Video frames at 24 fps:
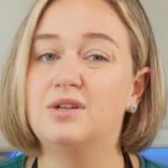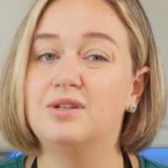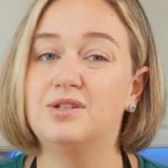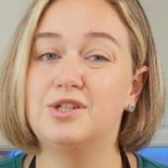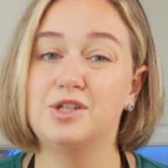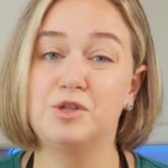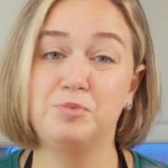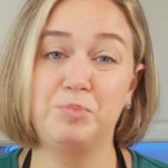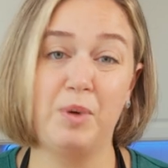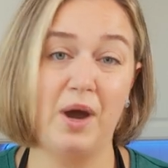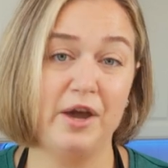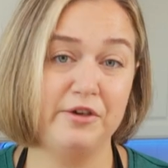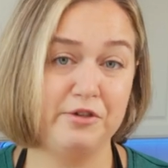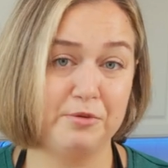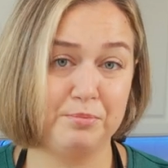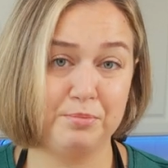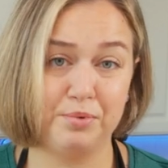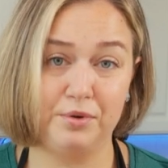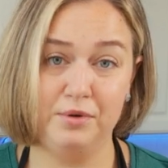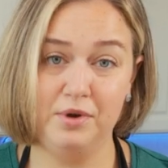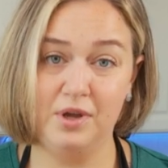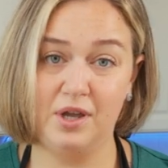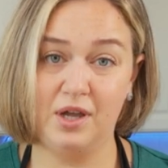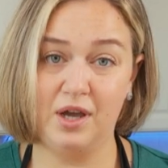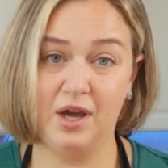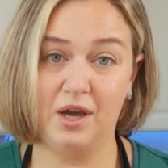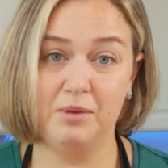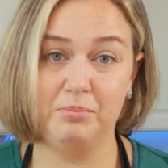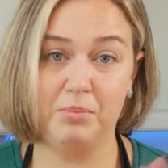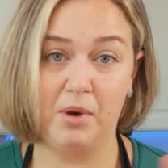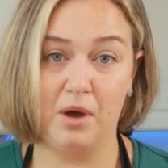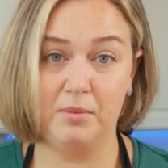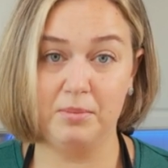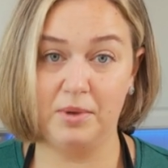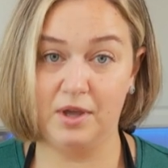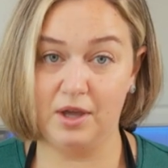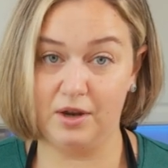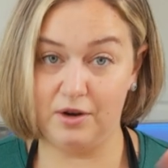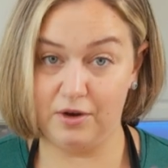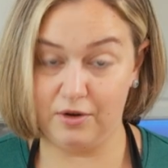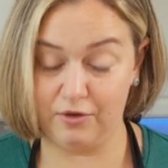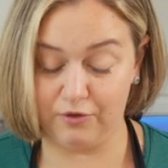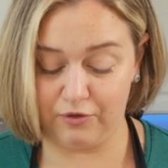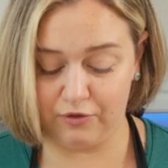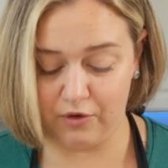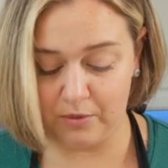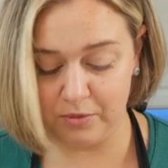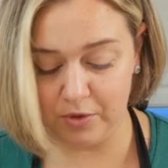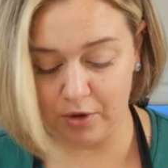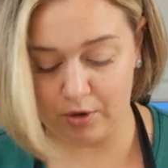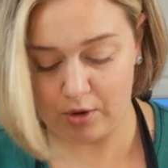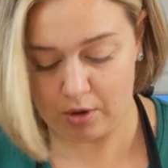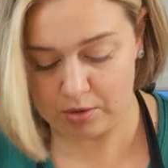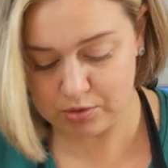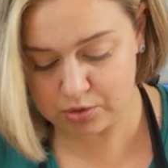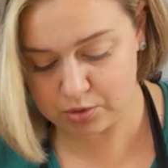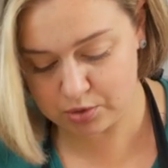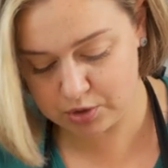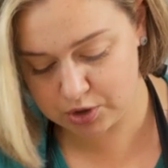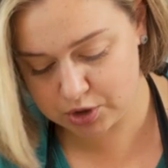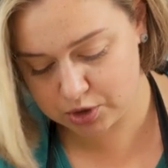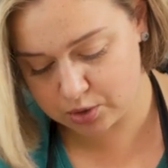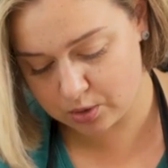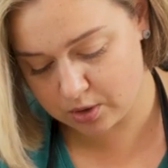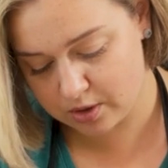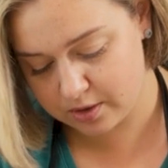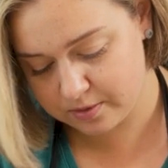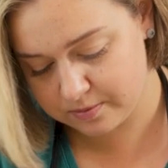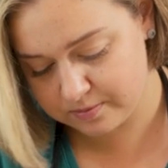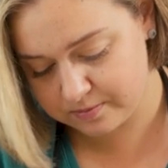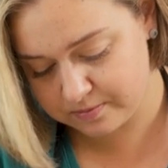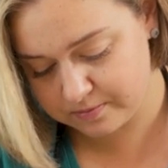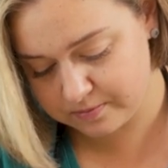just buy the pre-cut pumpkin from the grocery store.